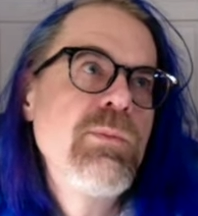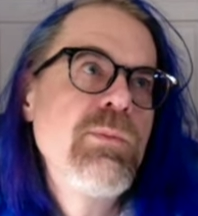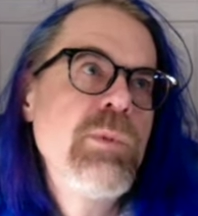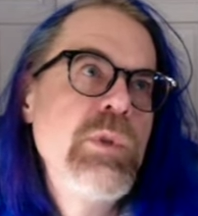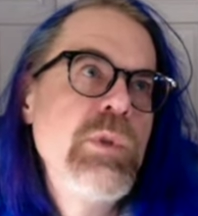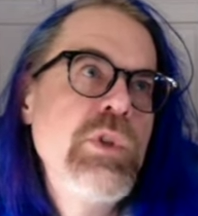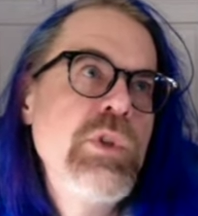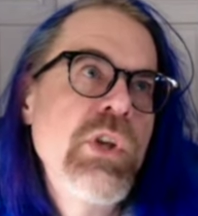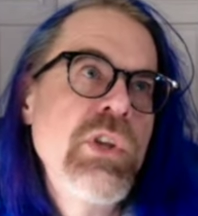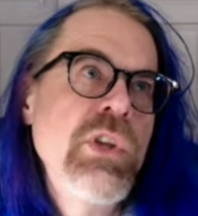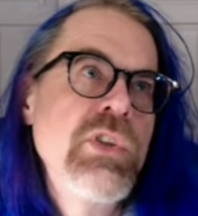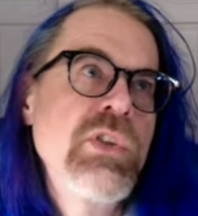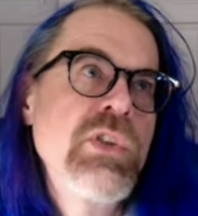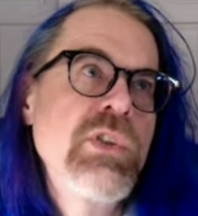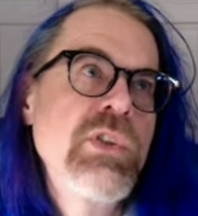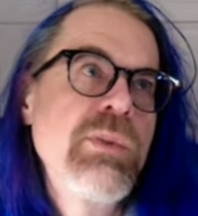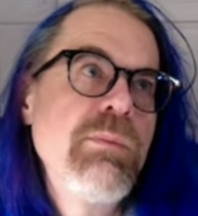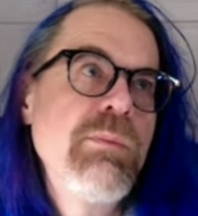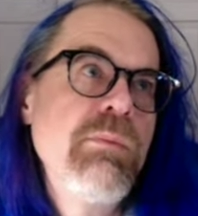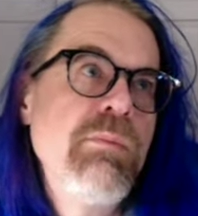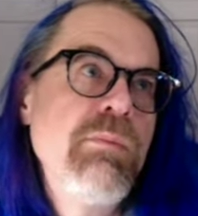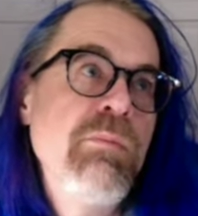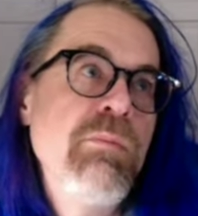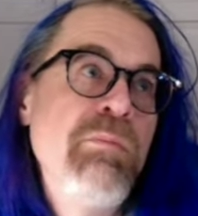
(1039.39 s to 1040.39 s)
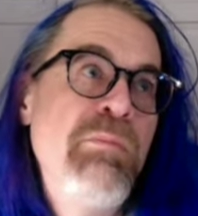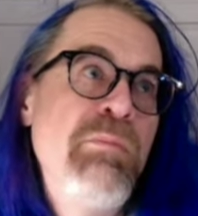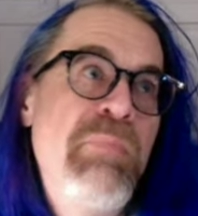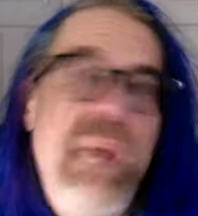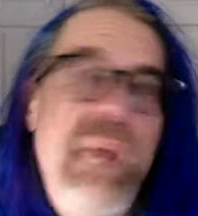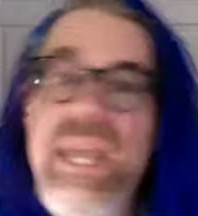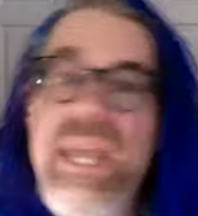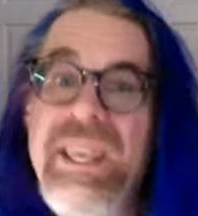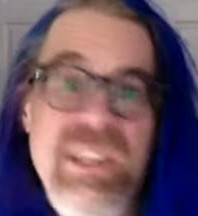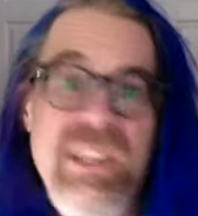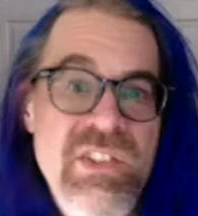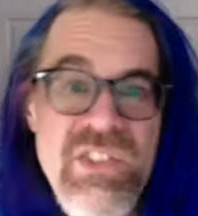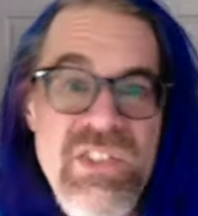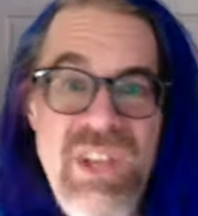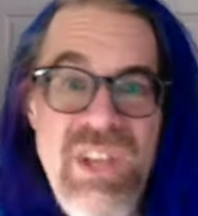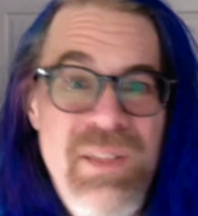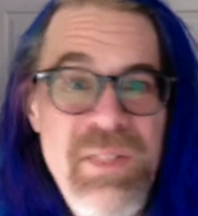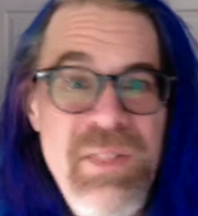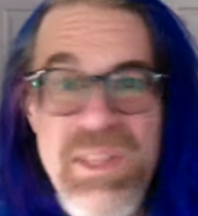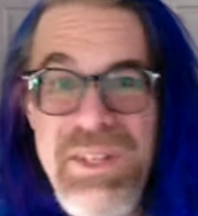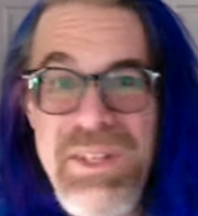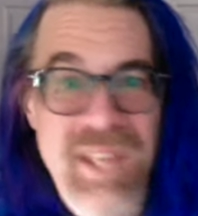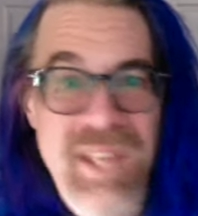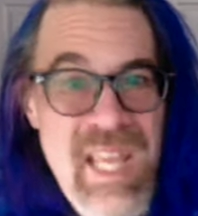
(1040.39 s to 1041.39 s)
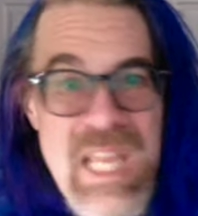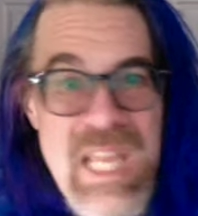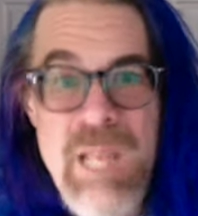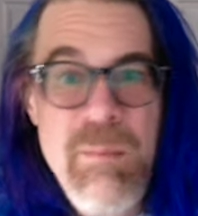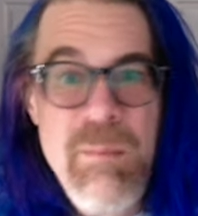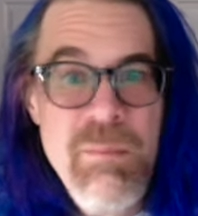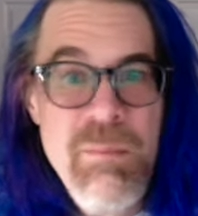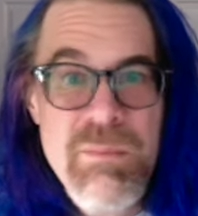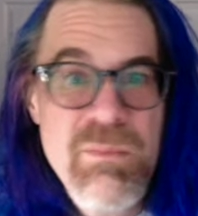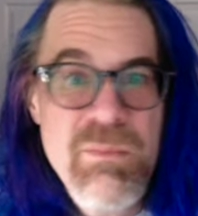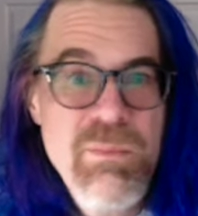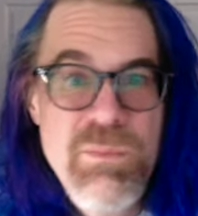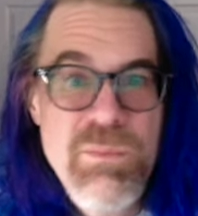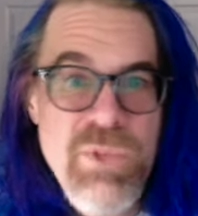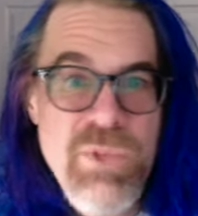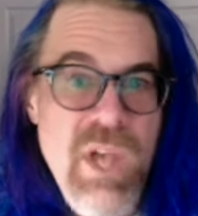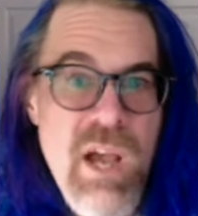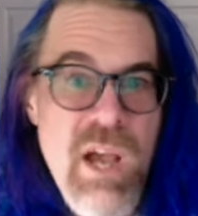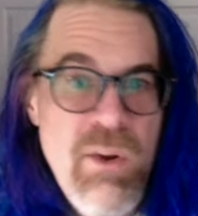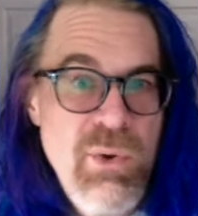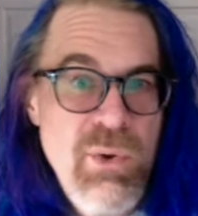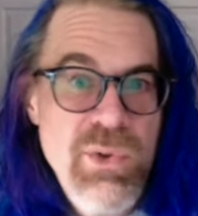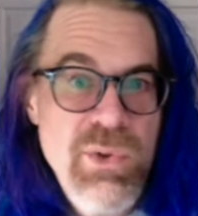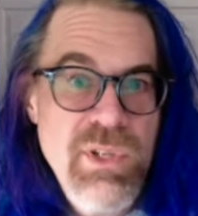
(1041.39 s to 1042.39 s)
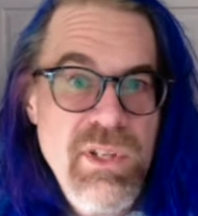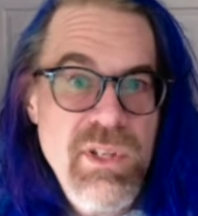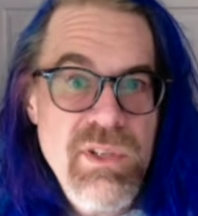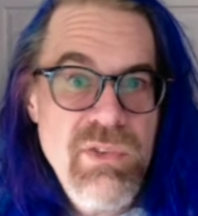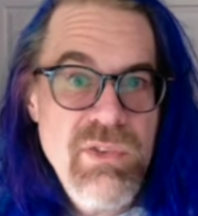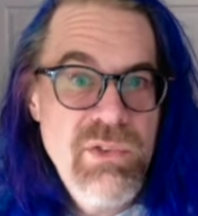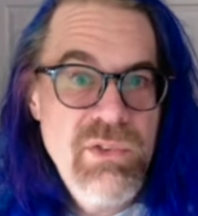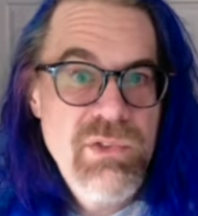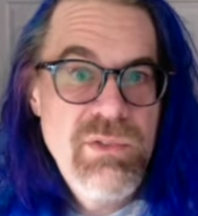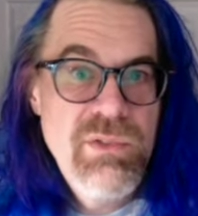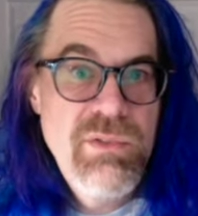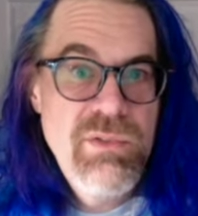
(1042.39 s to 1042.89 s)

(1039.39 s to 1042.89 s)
just banks on the name Socrates.